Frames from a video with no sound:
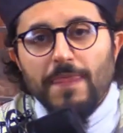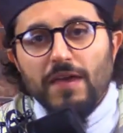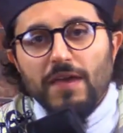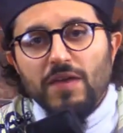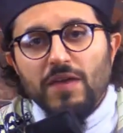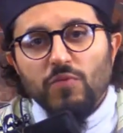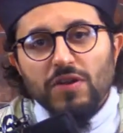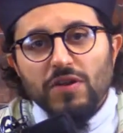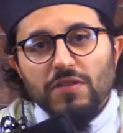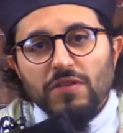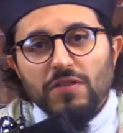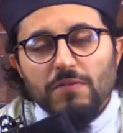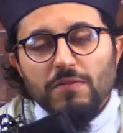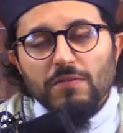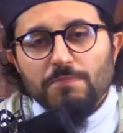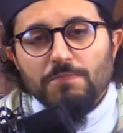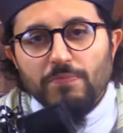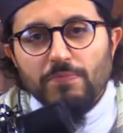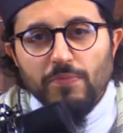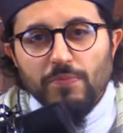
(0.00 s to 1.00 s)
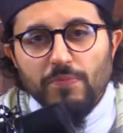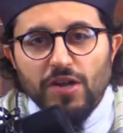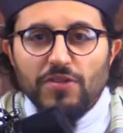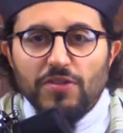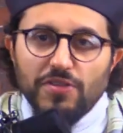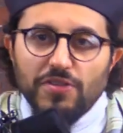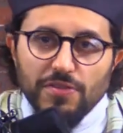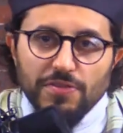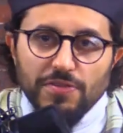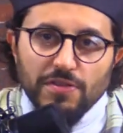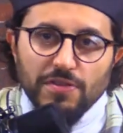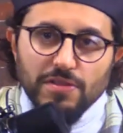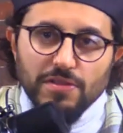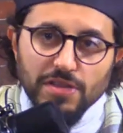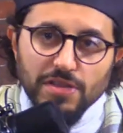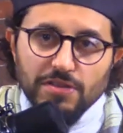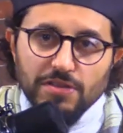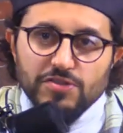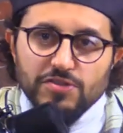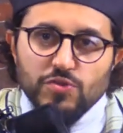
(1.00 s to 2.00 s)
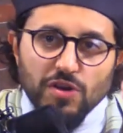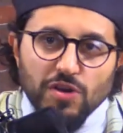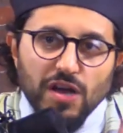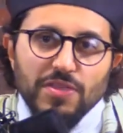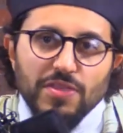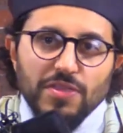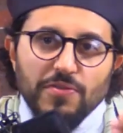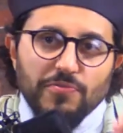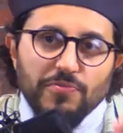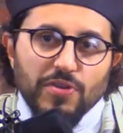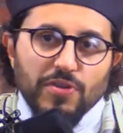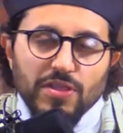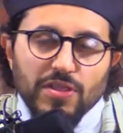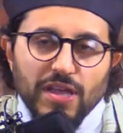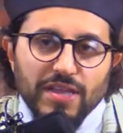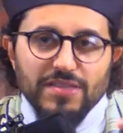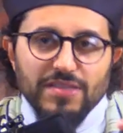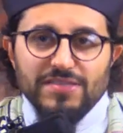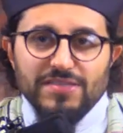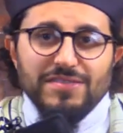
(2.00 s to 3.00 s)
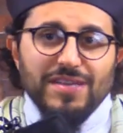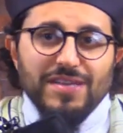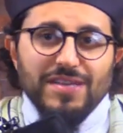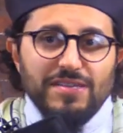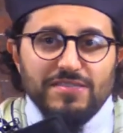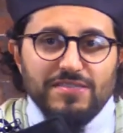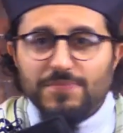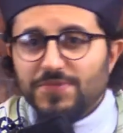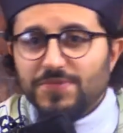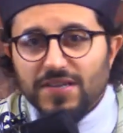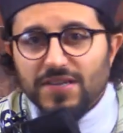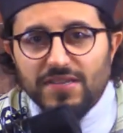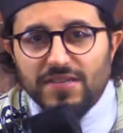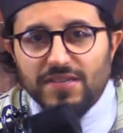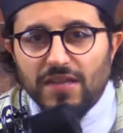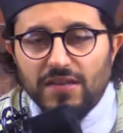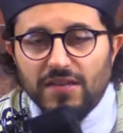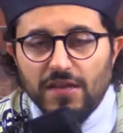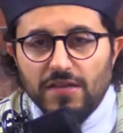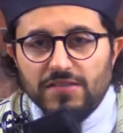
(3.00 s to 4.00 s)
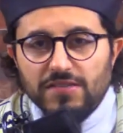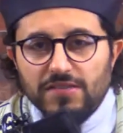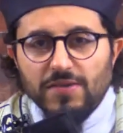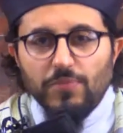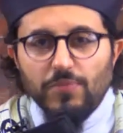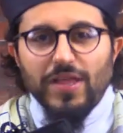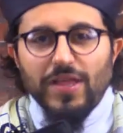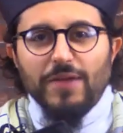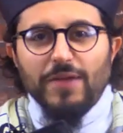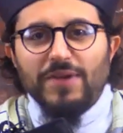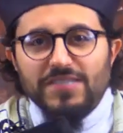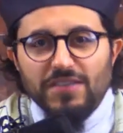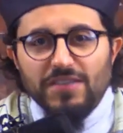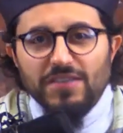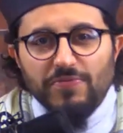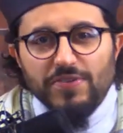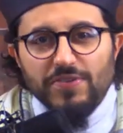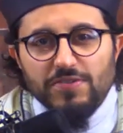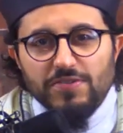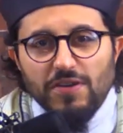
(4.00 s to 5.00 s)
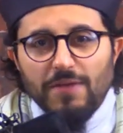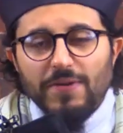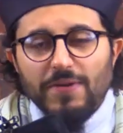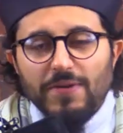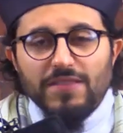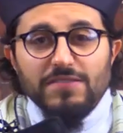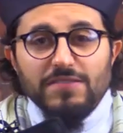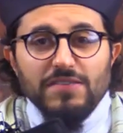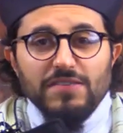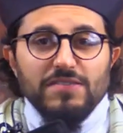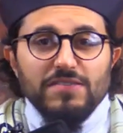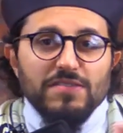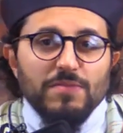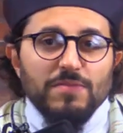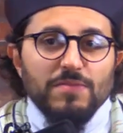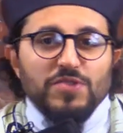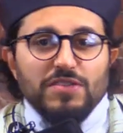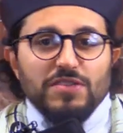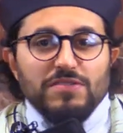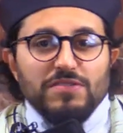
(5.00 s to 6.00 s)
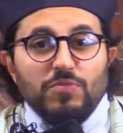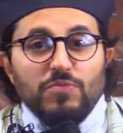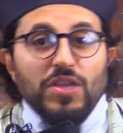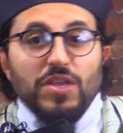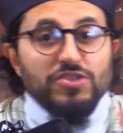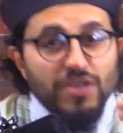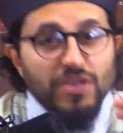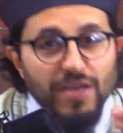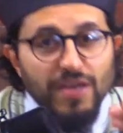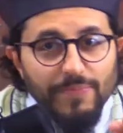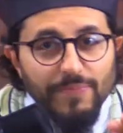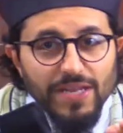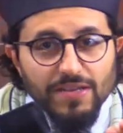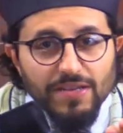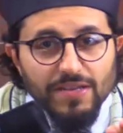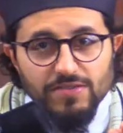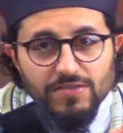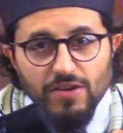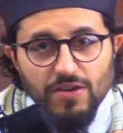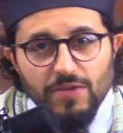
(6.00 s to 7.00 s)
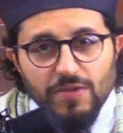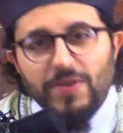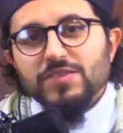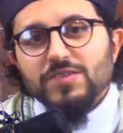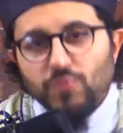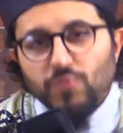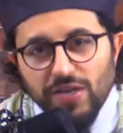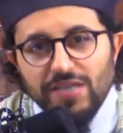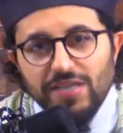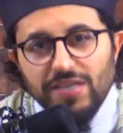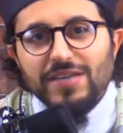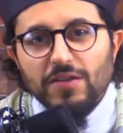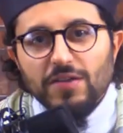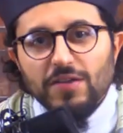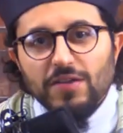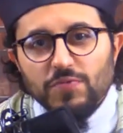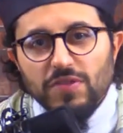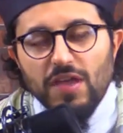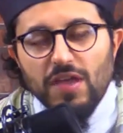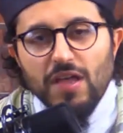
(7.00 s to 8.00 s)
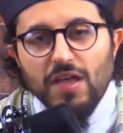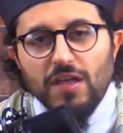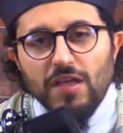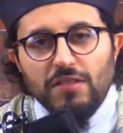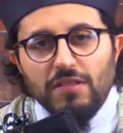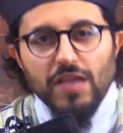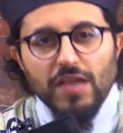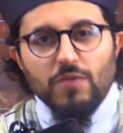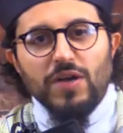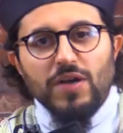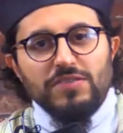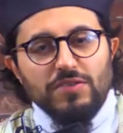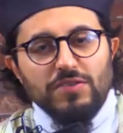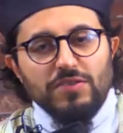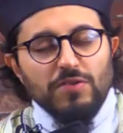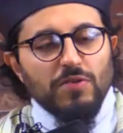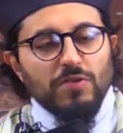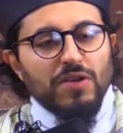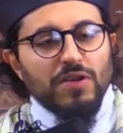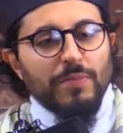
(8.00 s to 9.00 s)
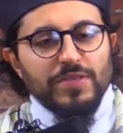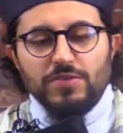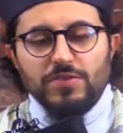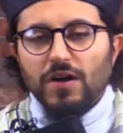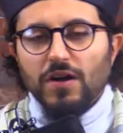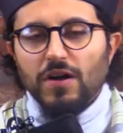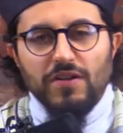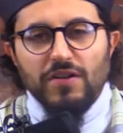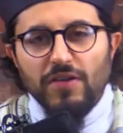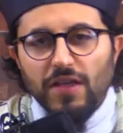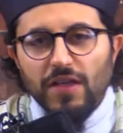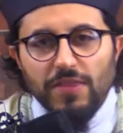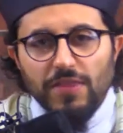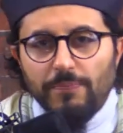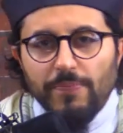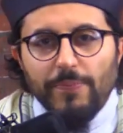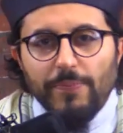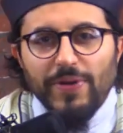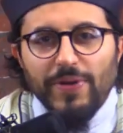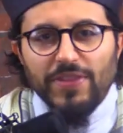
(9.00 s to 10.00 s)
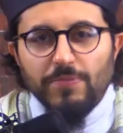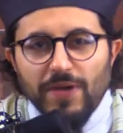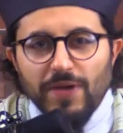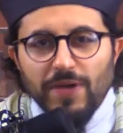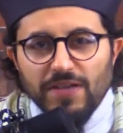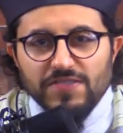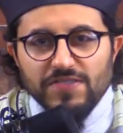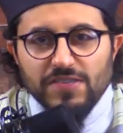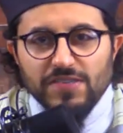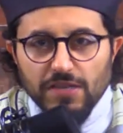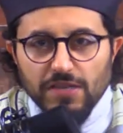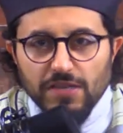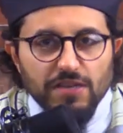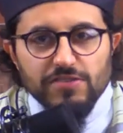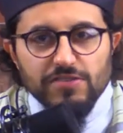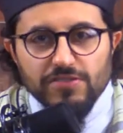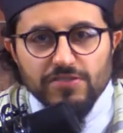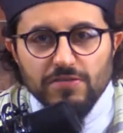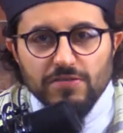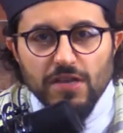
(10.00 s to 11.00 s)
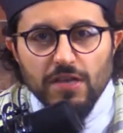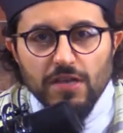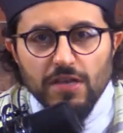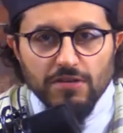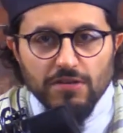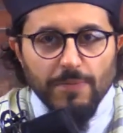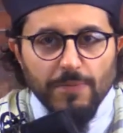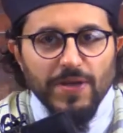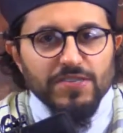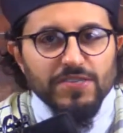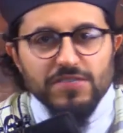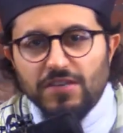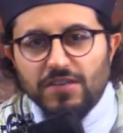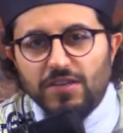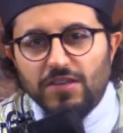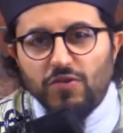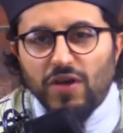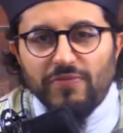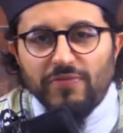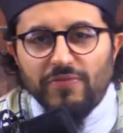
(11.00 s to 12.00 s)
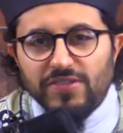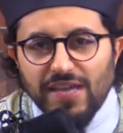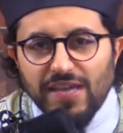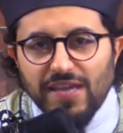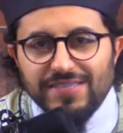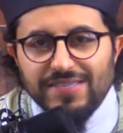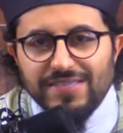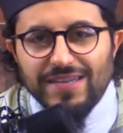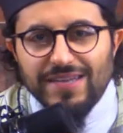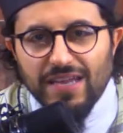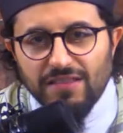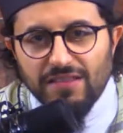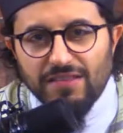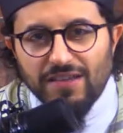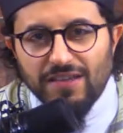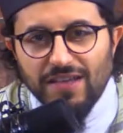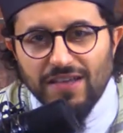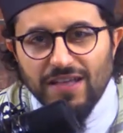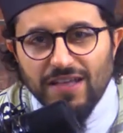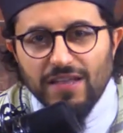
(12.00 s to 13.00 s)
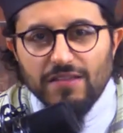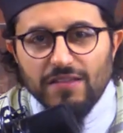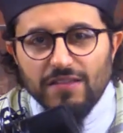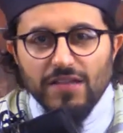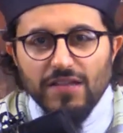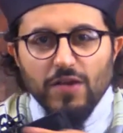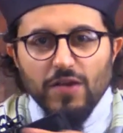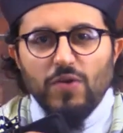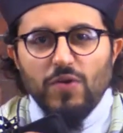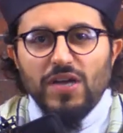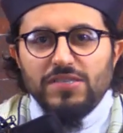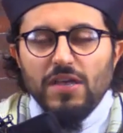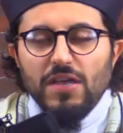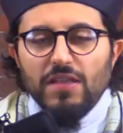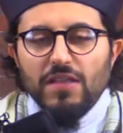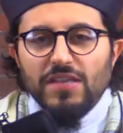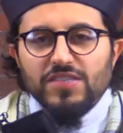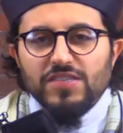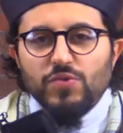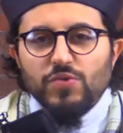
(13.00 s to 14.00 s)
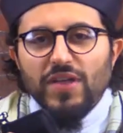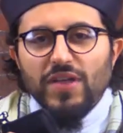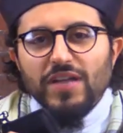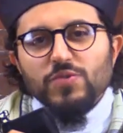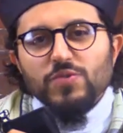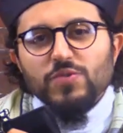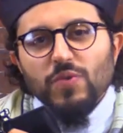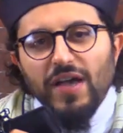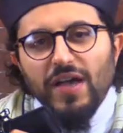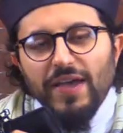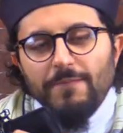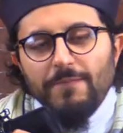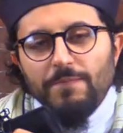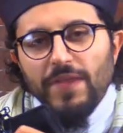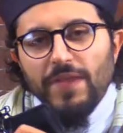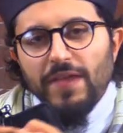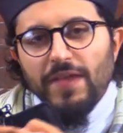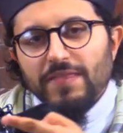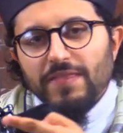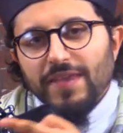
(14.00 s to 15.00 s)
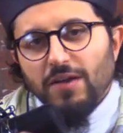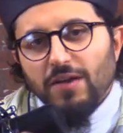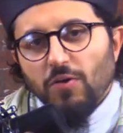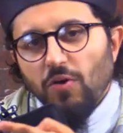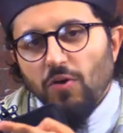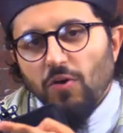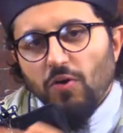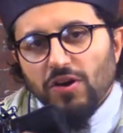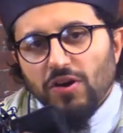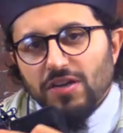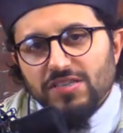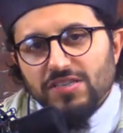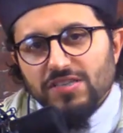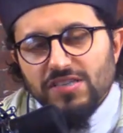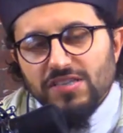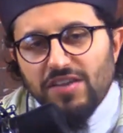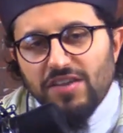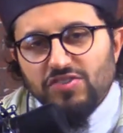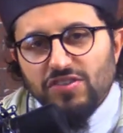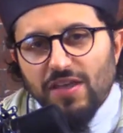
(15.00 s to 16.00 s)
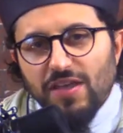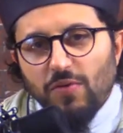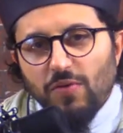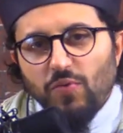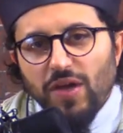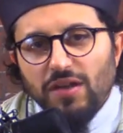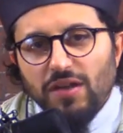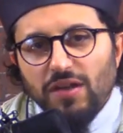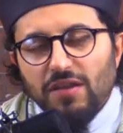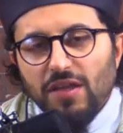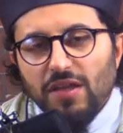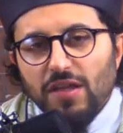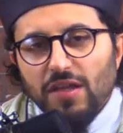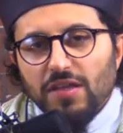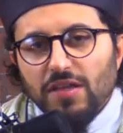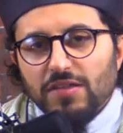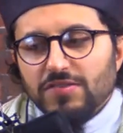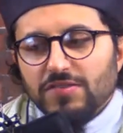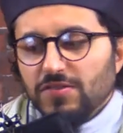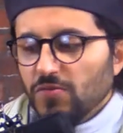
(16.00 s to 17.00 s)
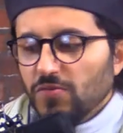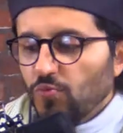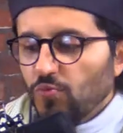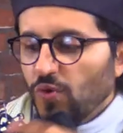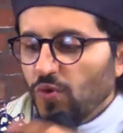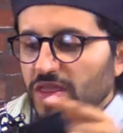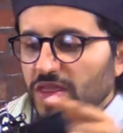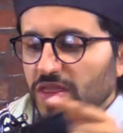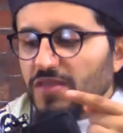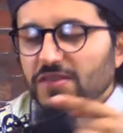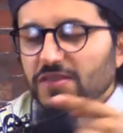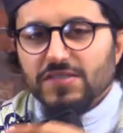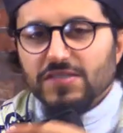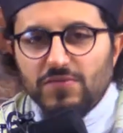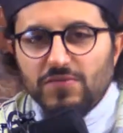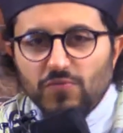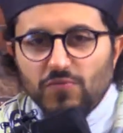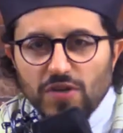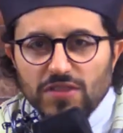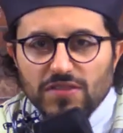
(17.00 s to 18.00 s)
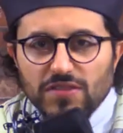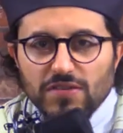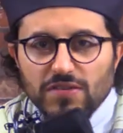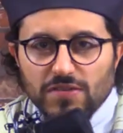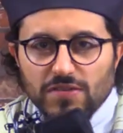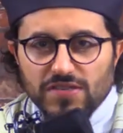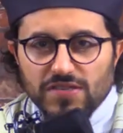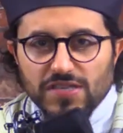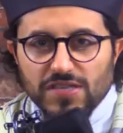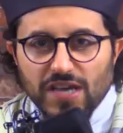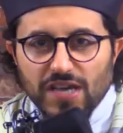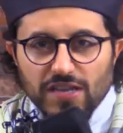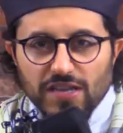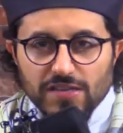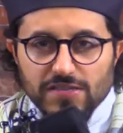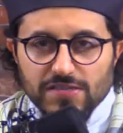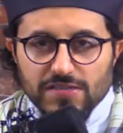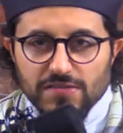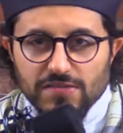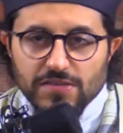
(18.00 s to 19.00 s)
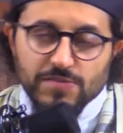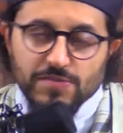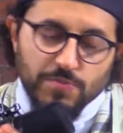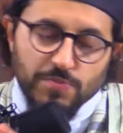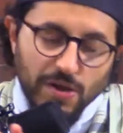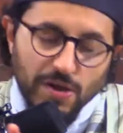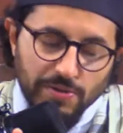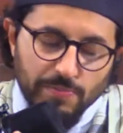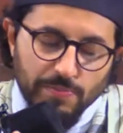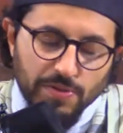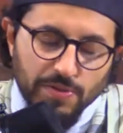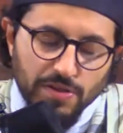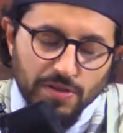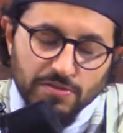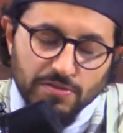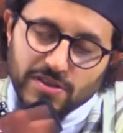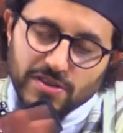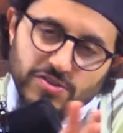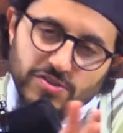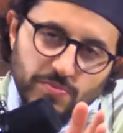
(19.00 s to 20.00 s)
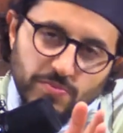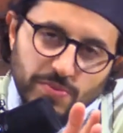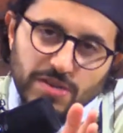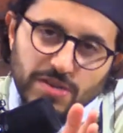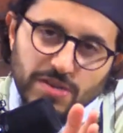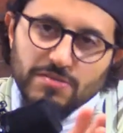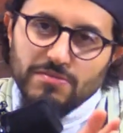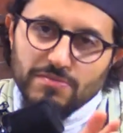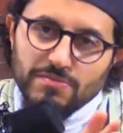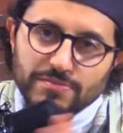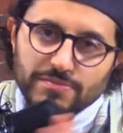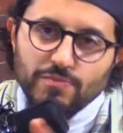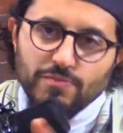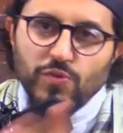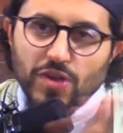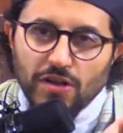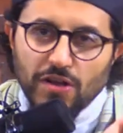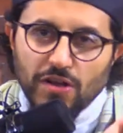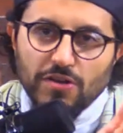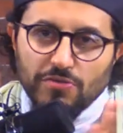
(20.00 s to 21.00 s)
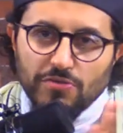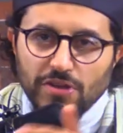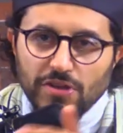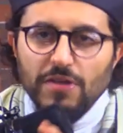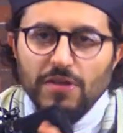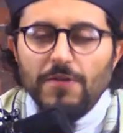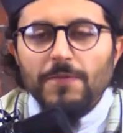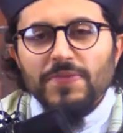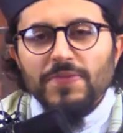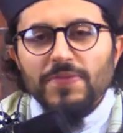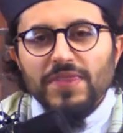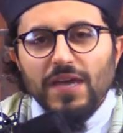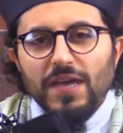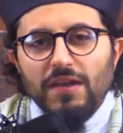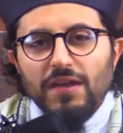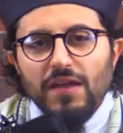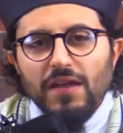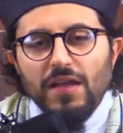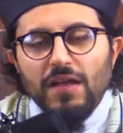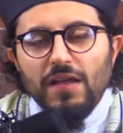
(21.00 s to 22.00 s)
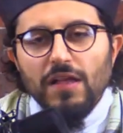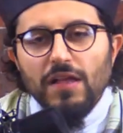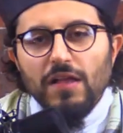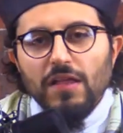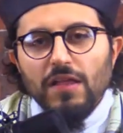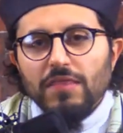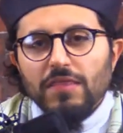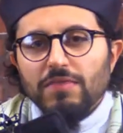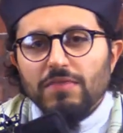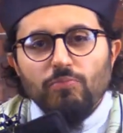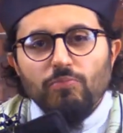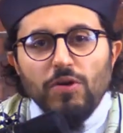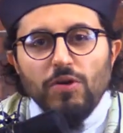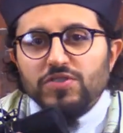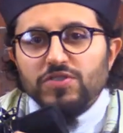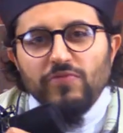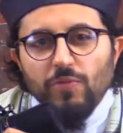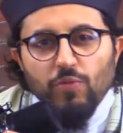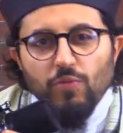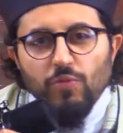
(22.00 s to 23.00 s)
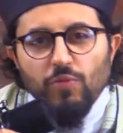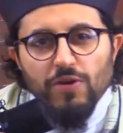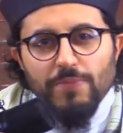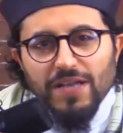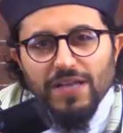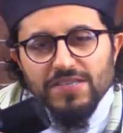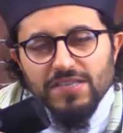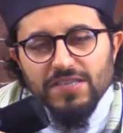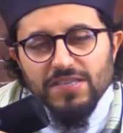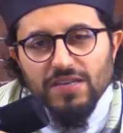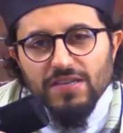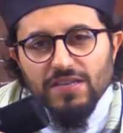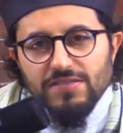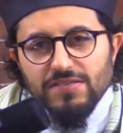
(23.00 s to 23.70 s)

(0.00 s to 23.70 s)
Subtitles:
And one of the leaders who are on the front line, this is not a subject that someone like myself can talk about. This is a subject someone like Sheikh Amin can talk about. This is what he dealt with. Likewise, you don't come and talk about the Palestinian issue. You're not Palestinian. You haven't tasted anything. Likewise, that's why that whole organization that went with the Zionists, this is probably a political issue, but we all agree that most of them weren't Palestinians.